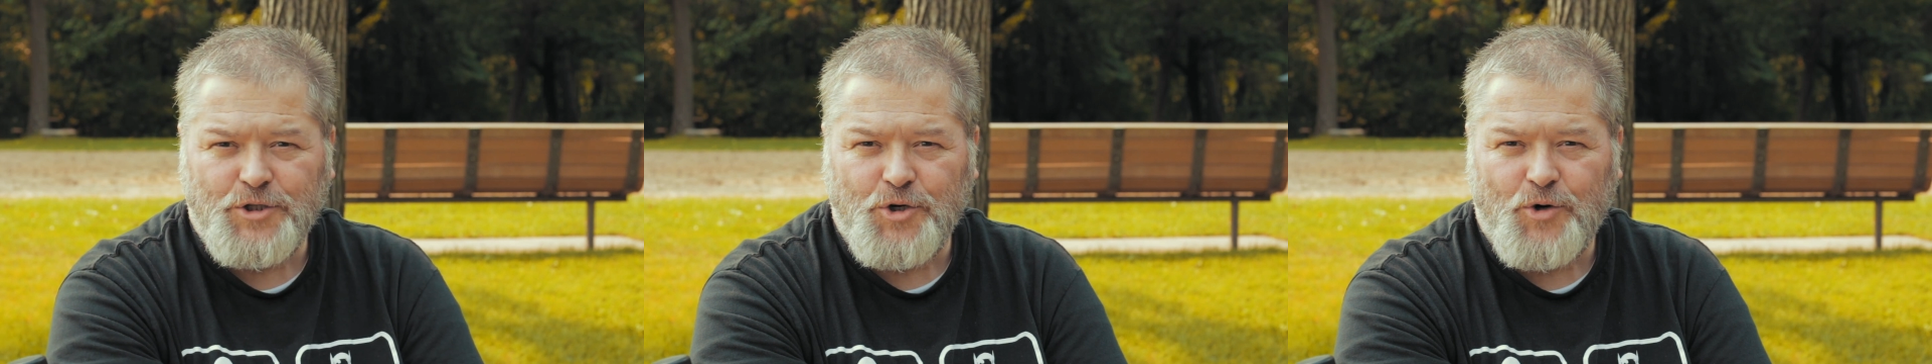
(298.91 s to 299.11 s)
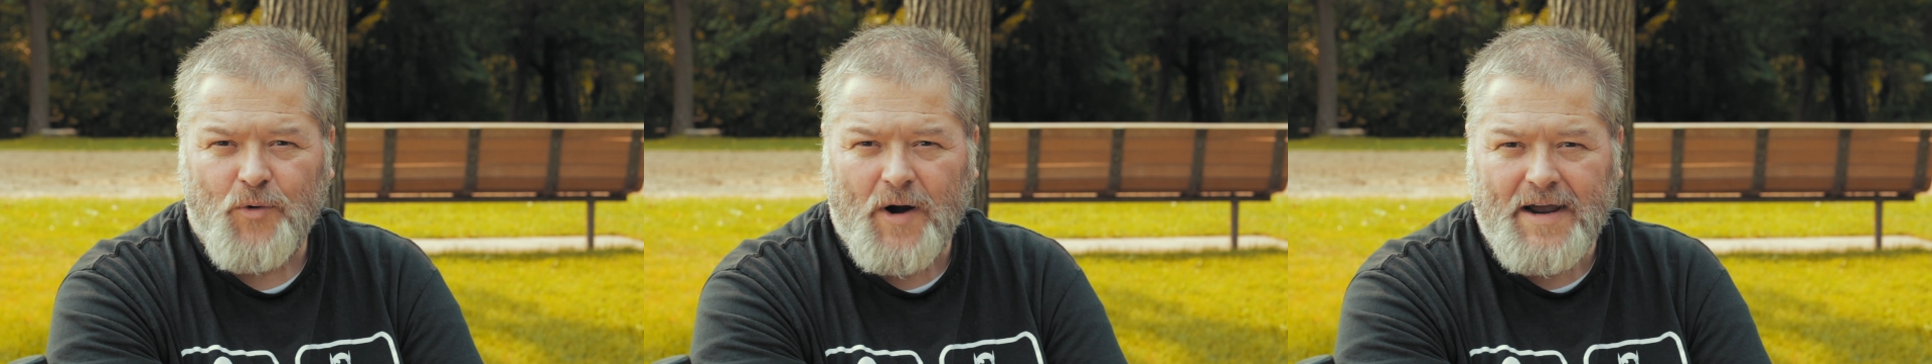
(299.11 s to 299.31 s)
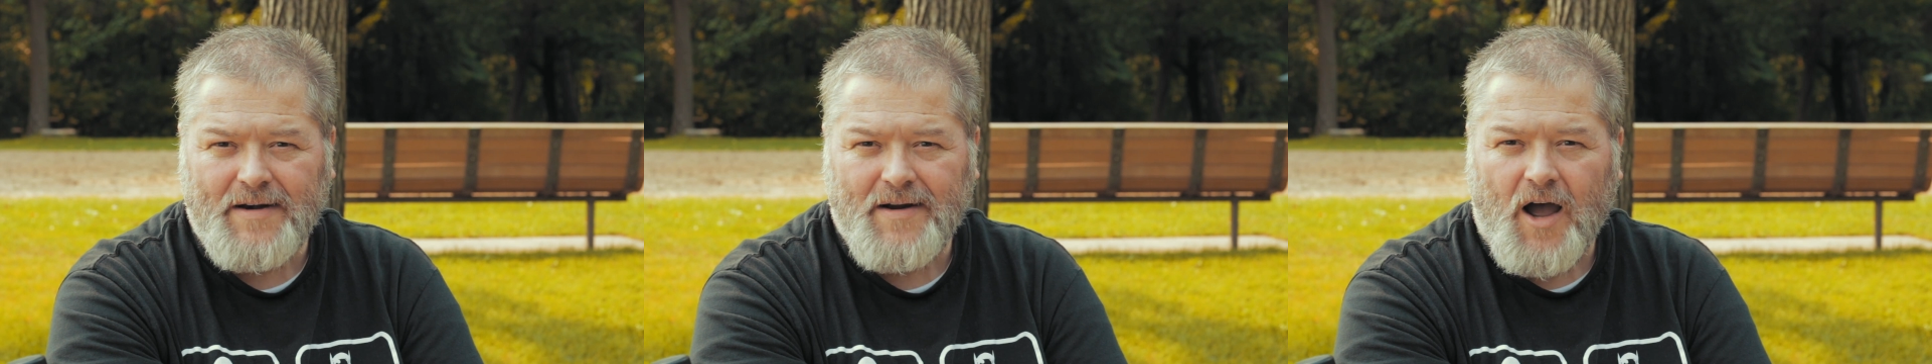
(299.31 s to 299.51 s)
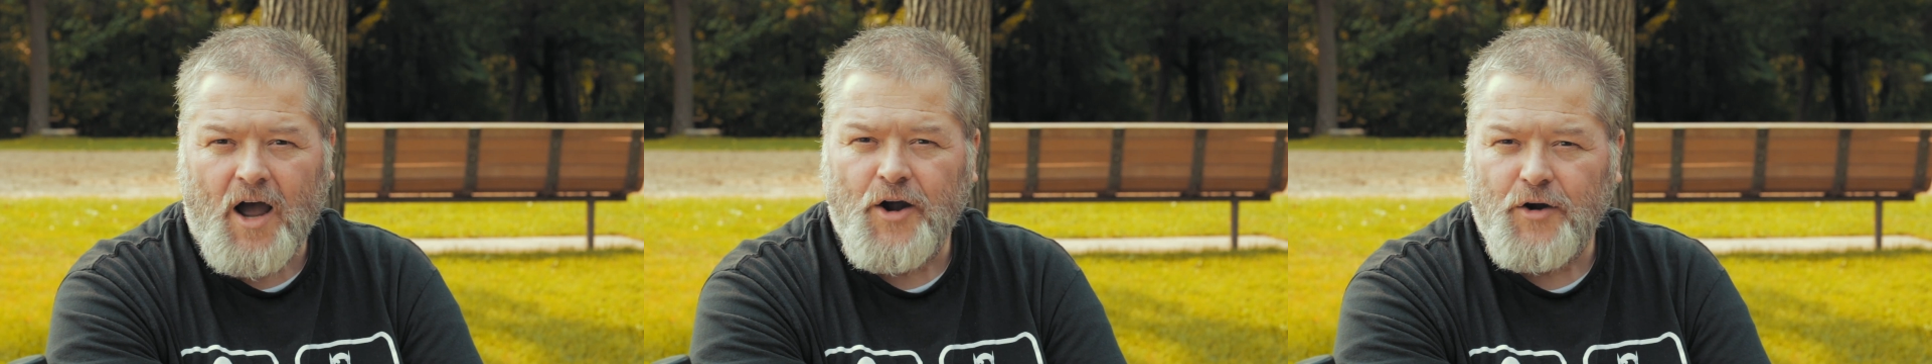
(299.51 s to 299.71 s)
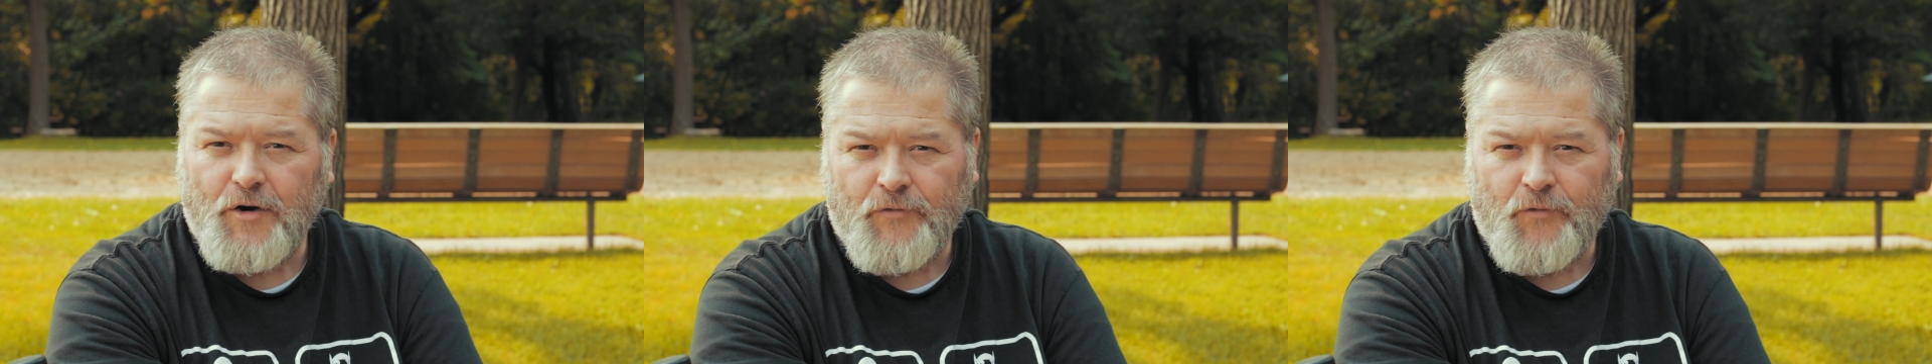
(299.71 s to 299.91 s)
great
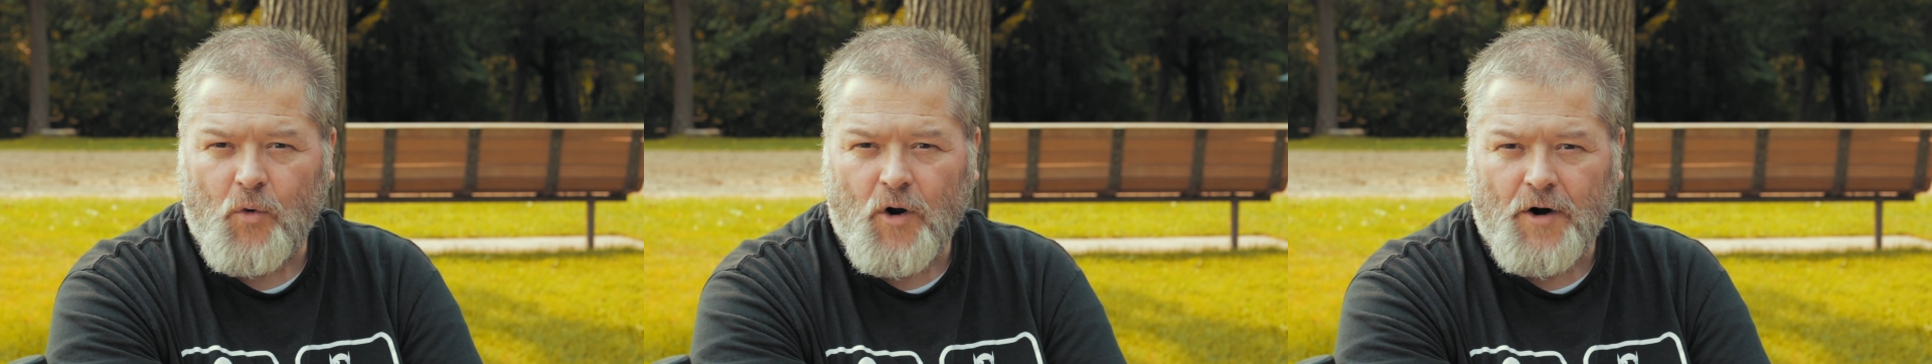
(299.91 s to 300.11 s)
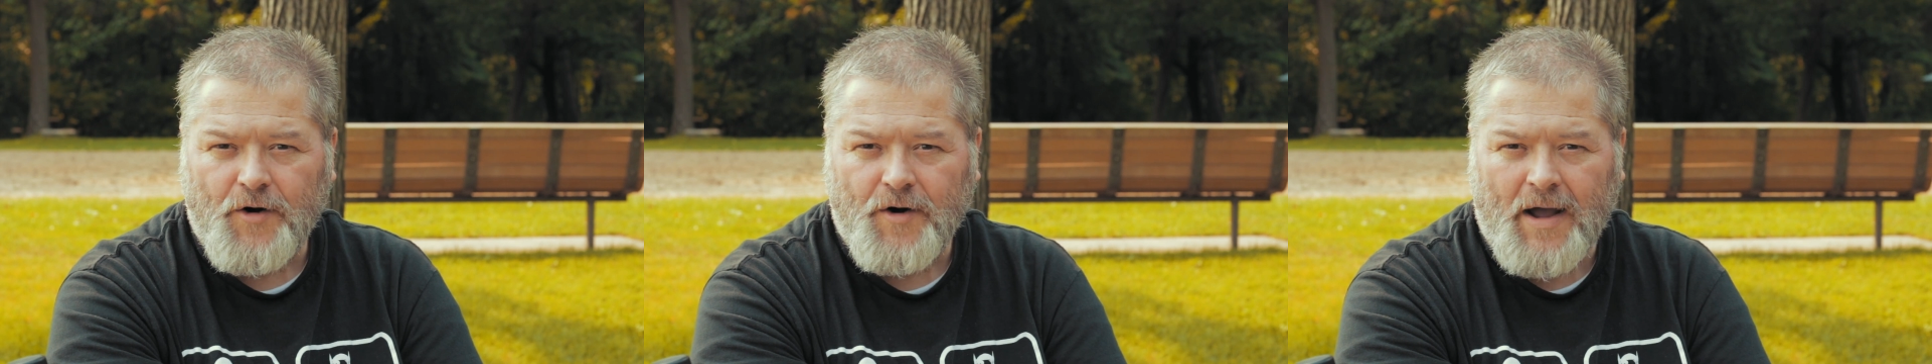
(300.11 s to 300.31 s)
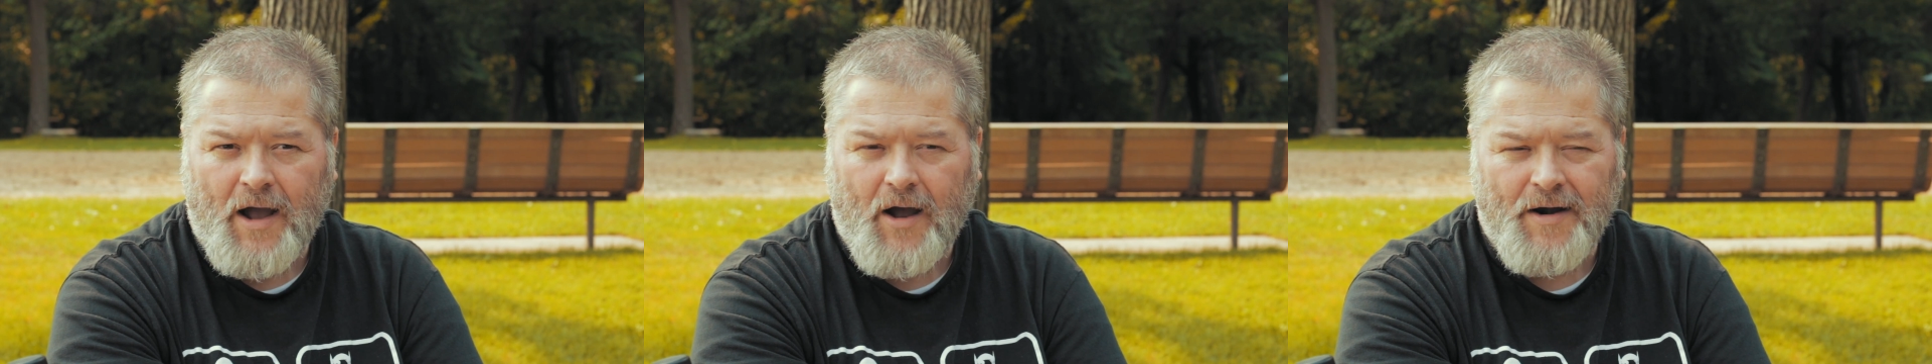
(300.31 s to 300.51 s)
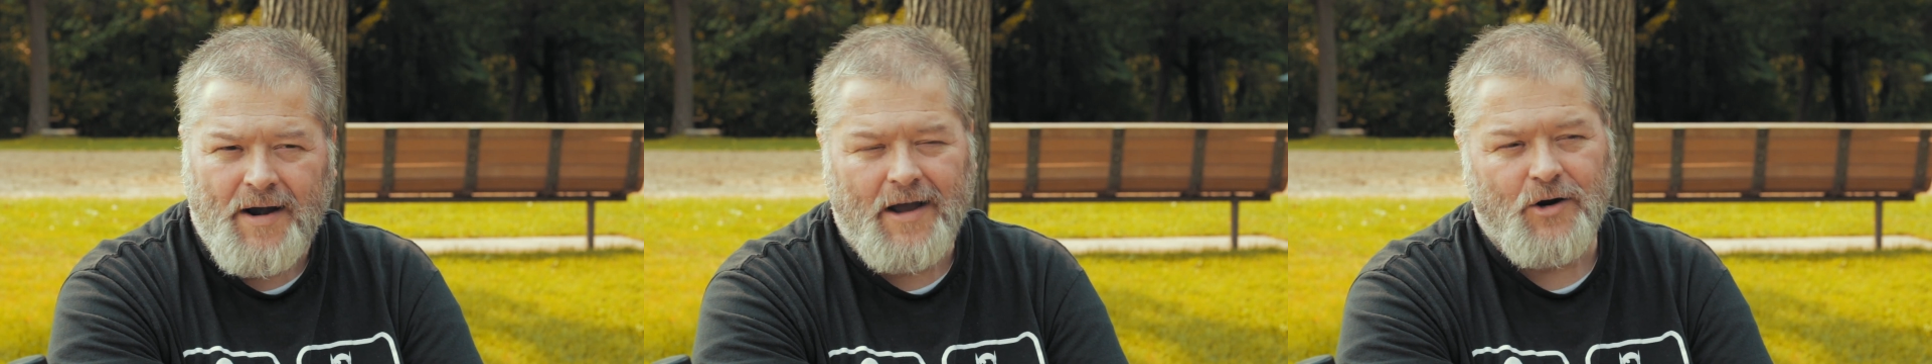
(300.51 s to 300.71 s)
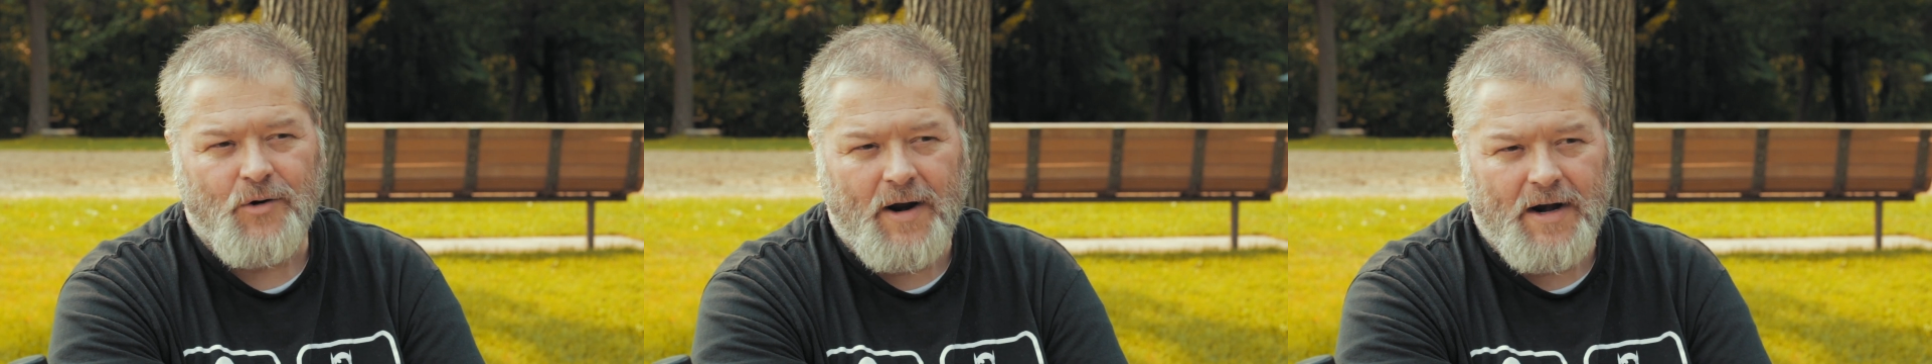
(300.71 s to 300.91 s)
under $400,
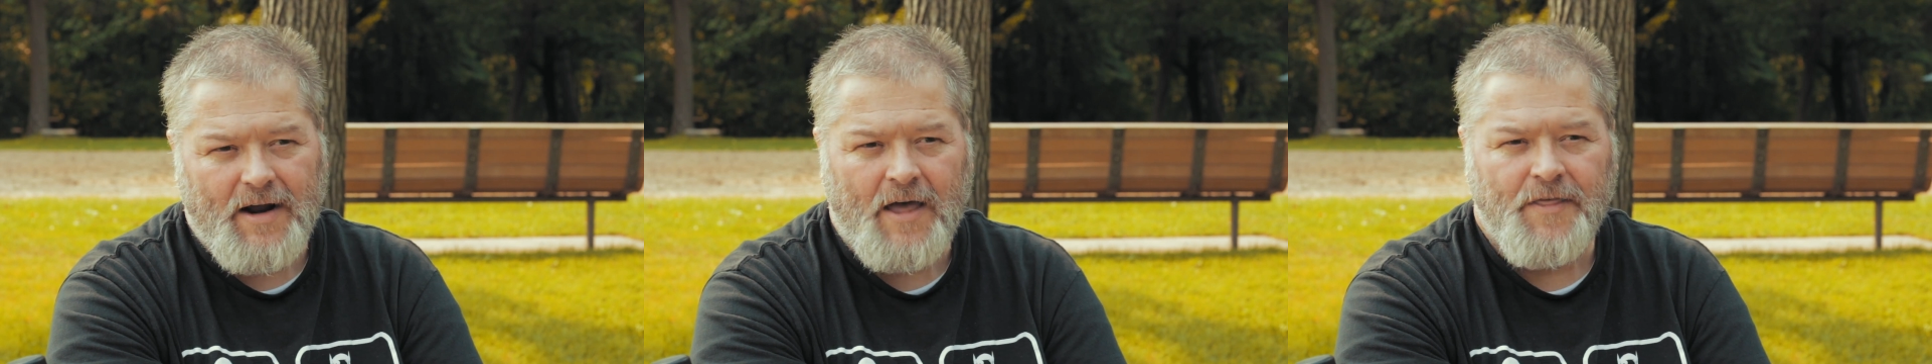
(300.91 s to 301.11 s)
not great.